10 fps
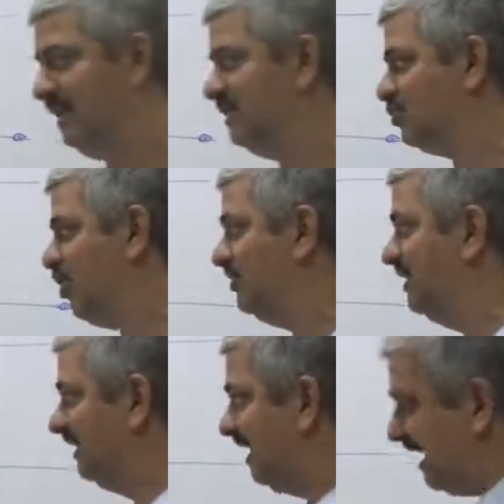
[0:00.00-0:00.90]
is on
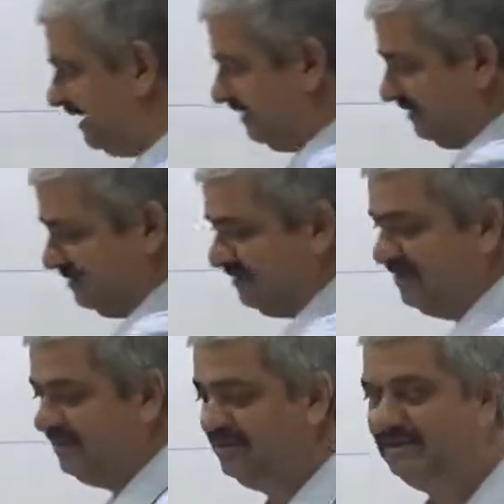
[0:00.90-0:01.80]
a line,
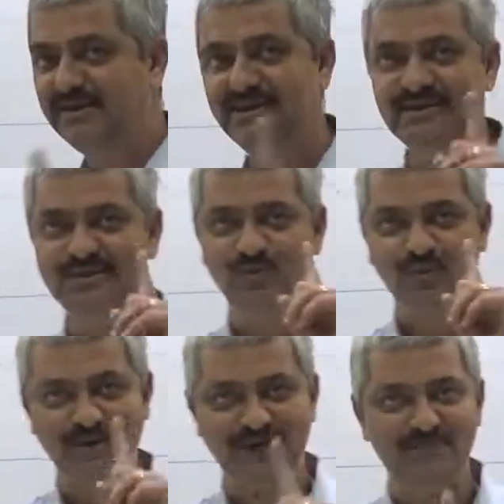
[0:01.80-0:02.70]
it is
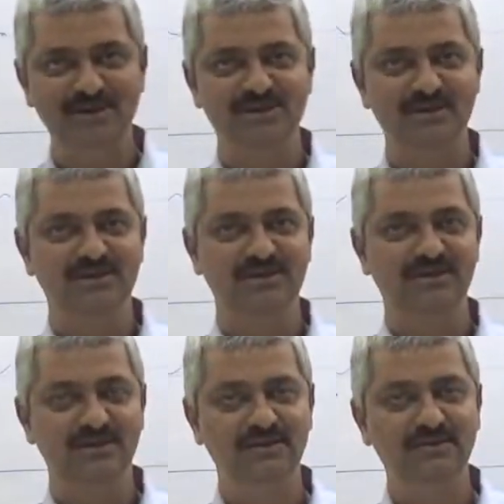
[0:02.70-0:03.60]
1 dimensional
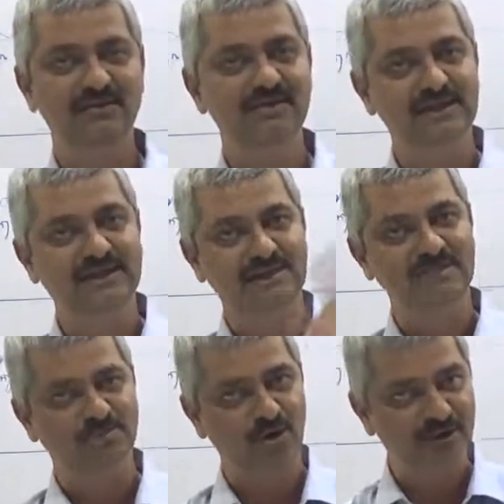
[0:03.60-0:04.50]
signal. It can be
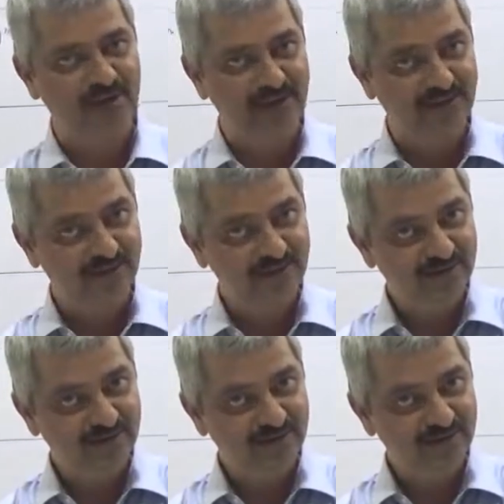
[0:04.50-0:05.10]
plotted